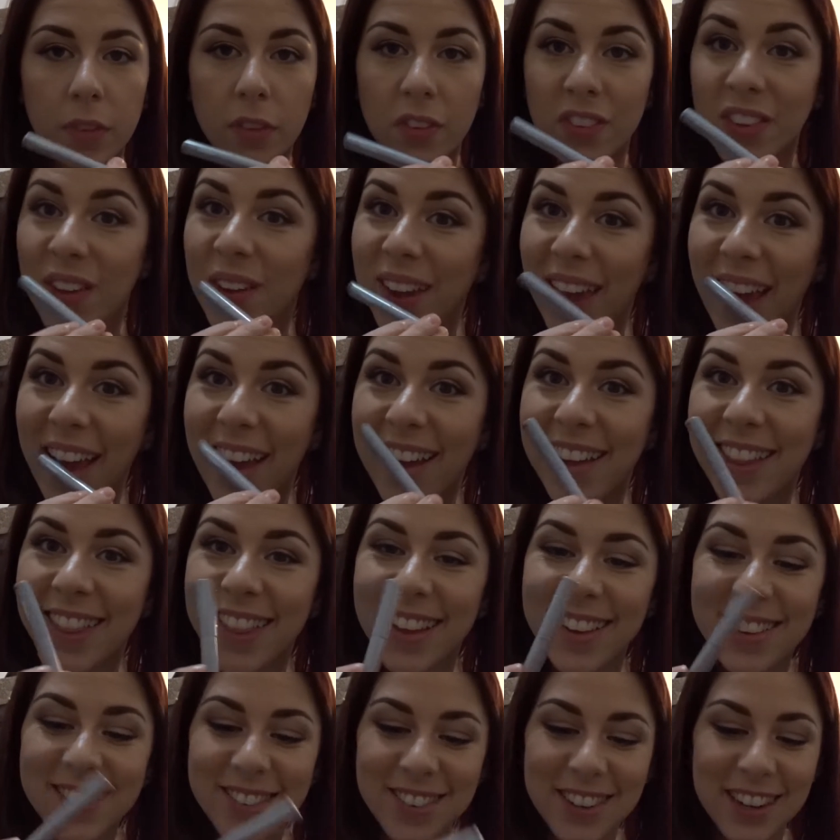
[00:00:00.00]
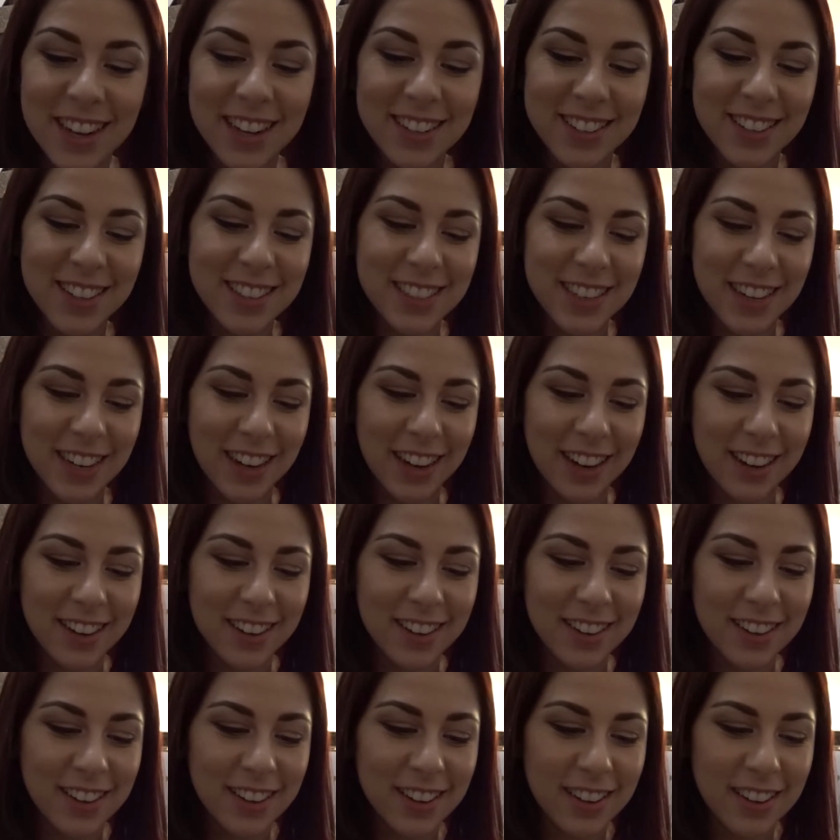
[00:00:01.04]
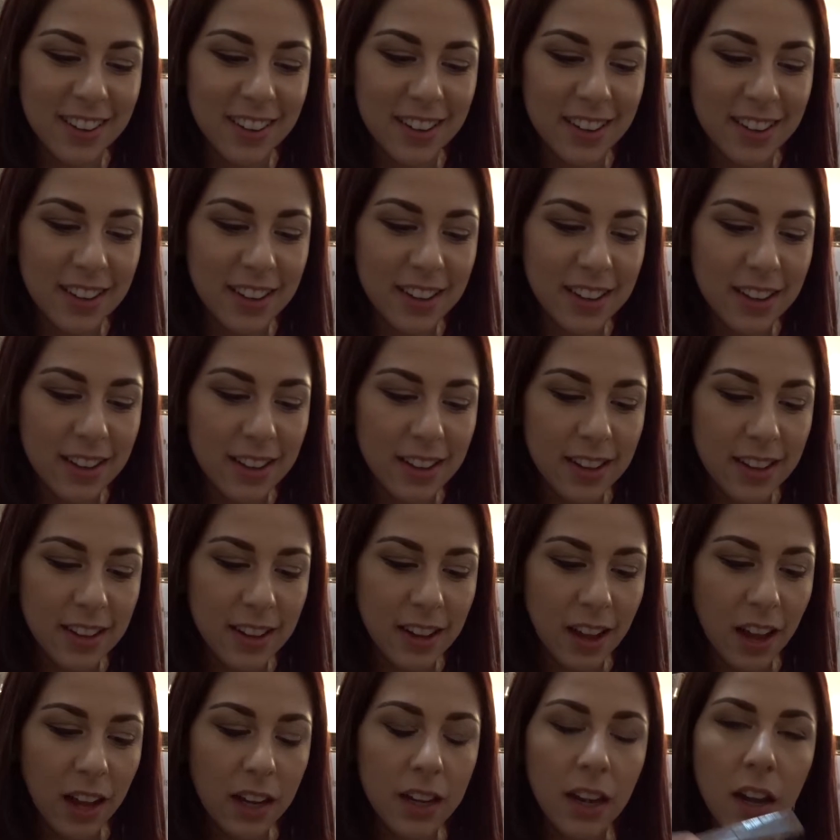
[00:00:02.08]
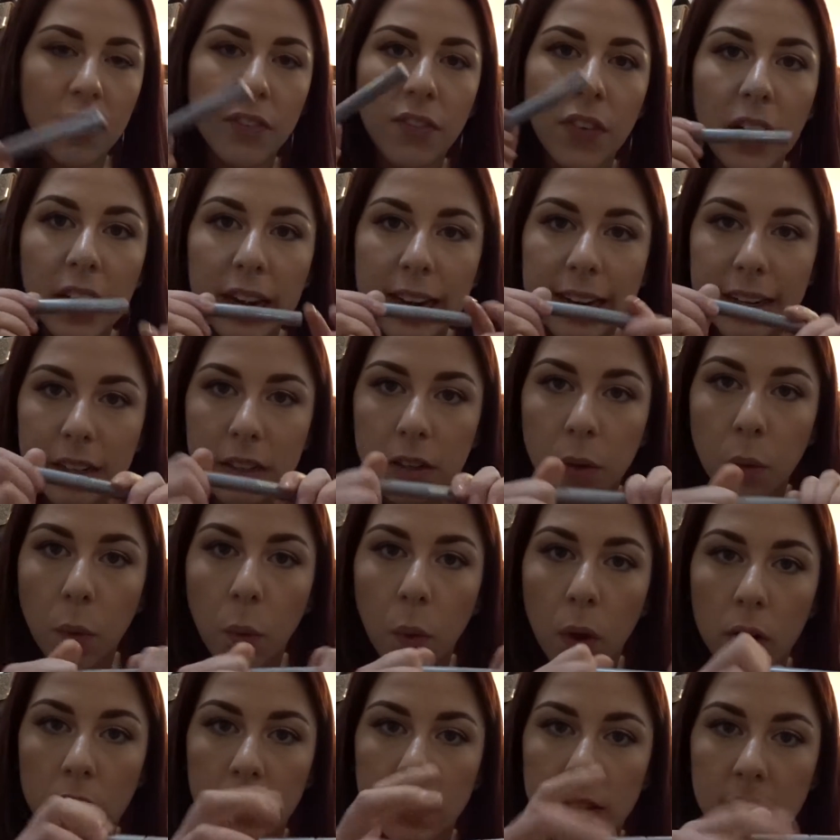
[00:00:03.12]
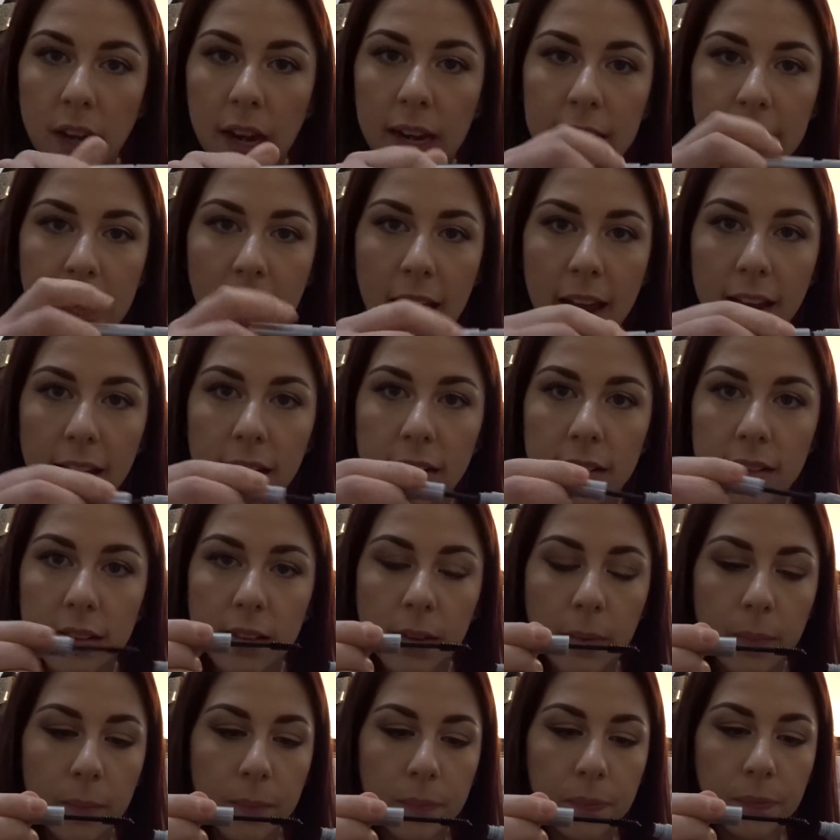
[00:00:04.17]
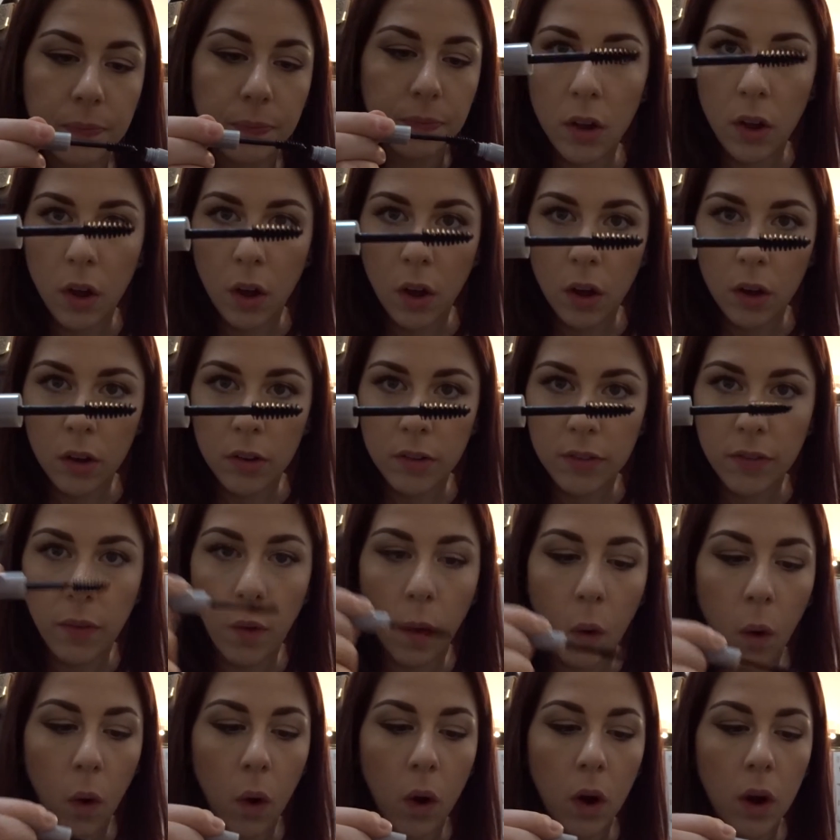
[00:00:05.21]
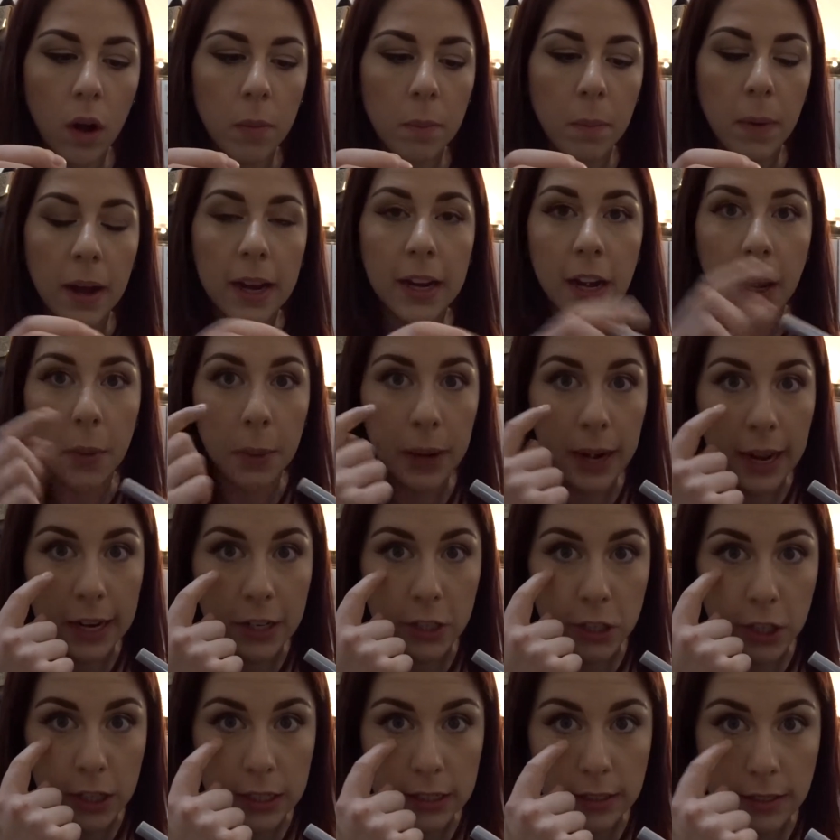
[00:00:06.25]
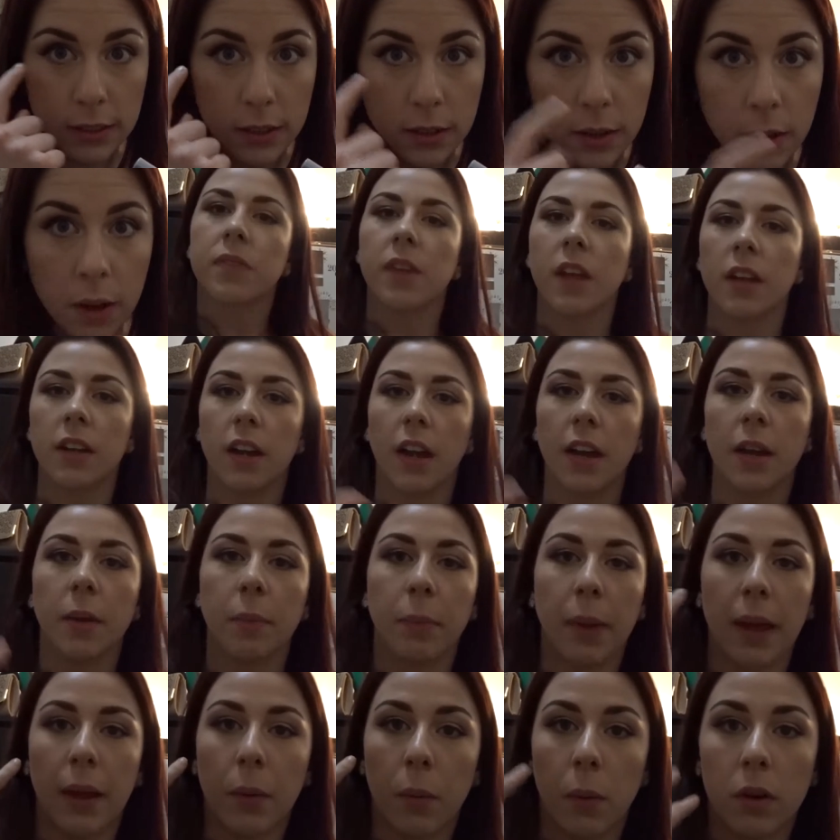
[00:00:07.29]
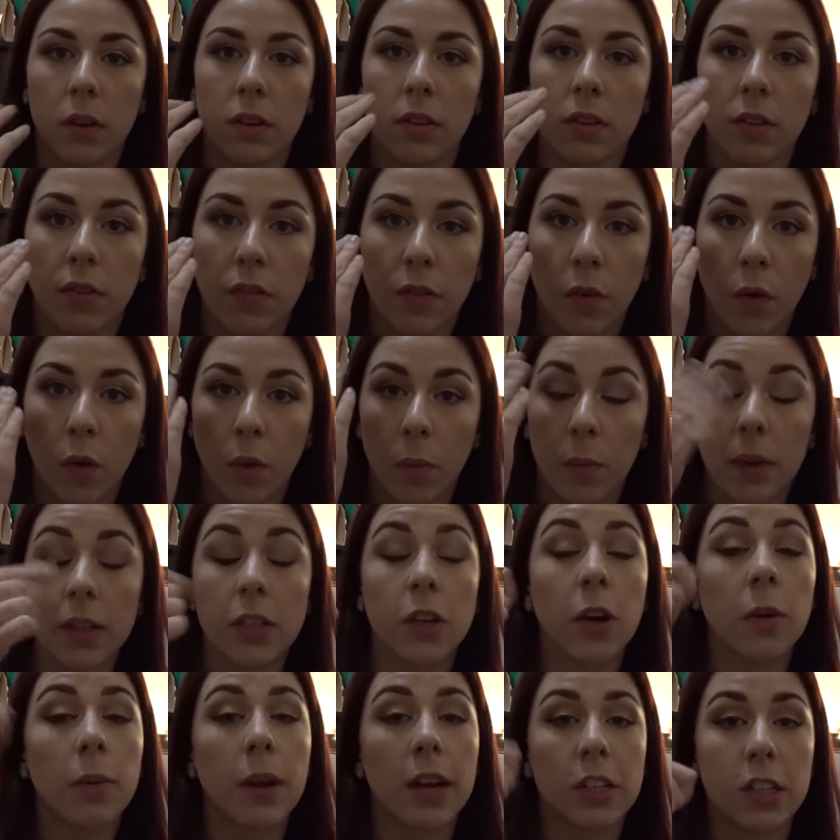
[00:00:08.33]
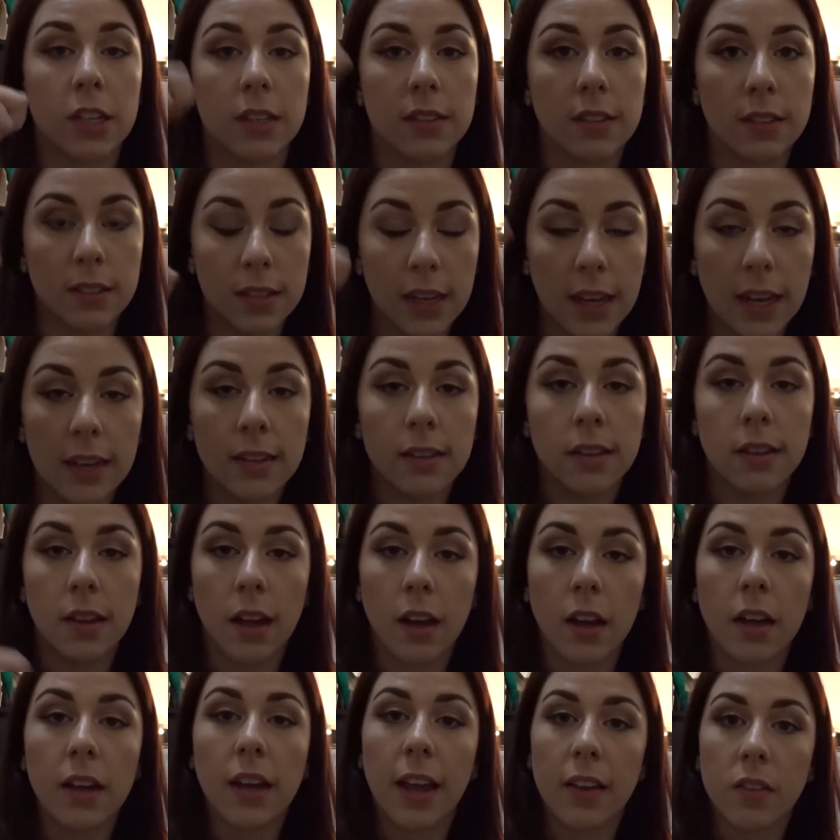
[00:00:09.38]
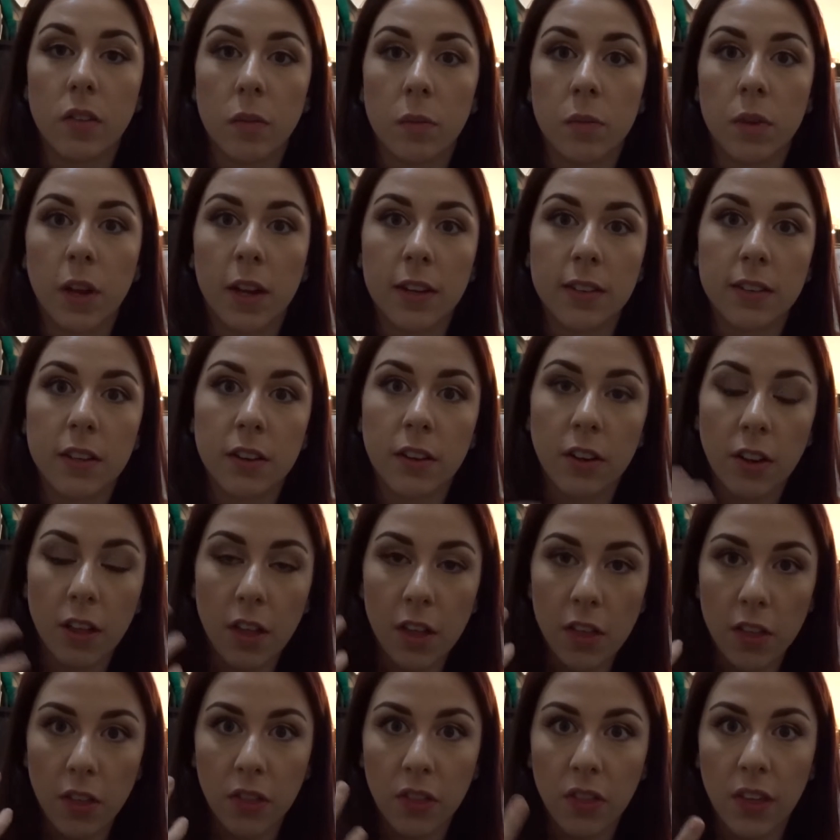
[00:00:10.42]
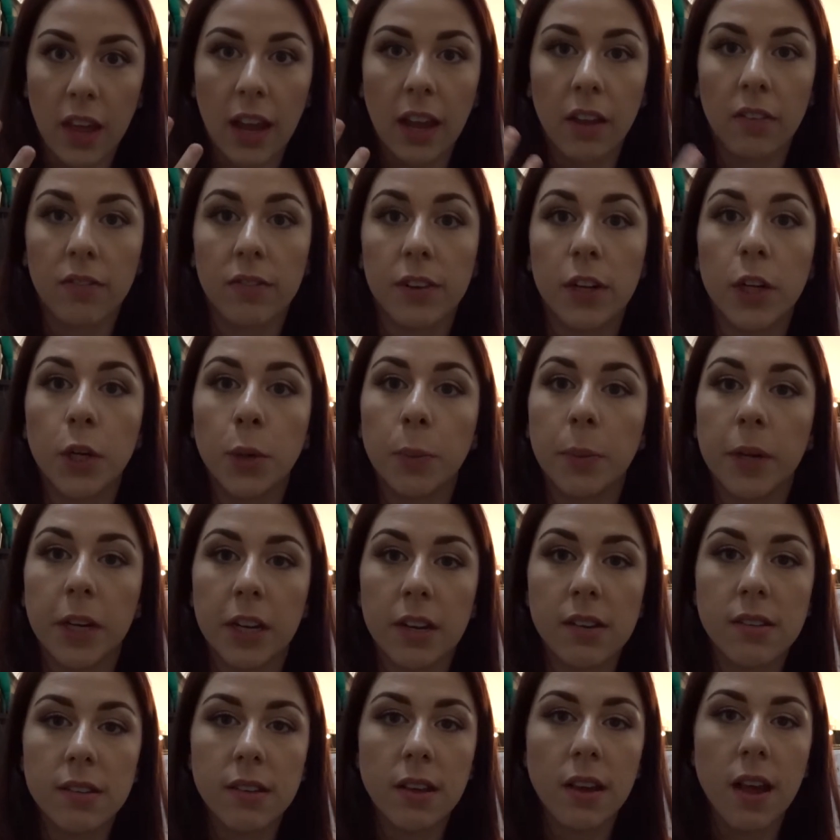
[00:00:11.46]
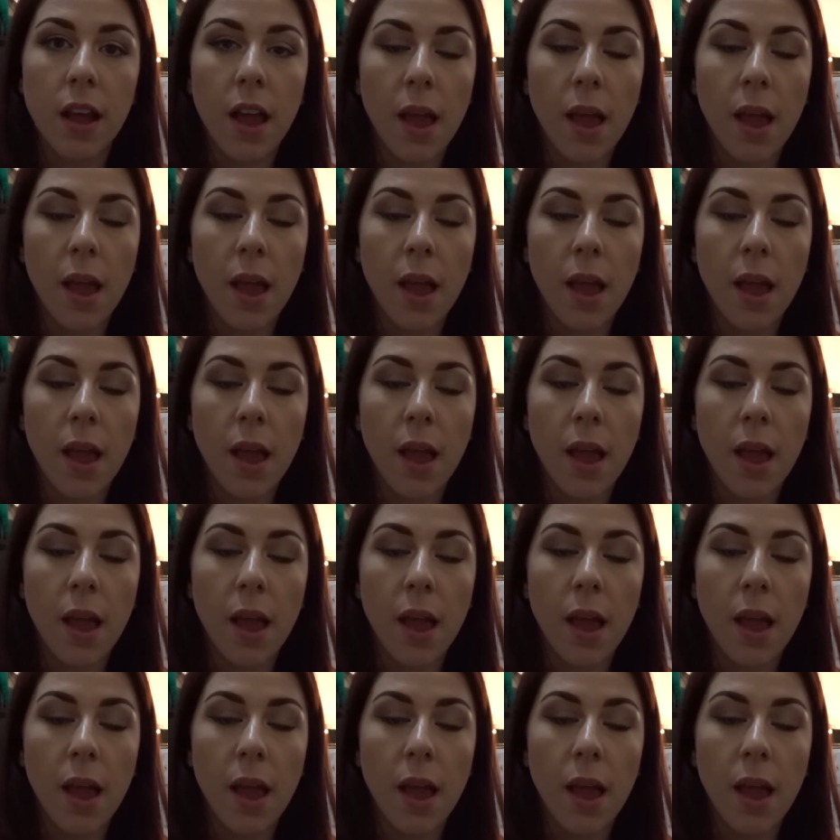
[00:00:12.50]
So yeah, that's really exciting. I love little ones like this for my lower lashes. I like big ones for my top lashes because it gets them nice and thick and voluminous.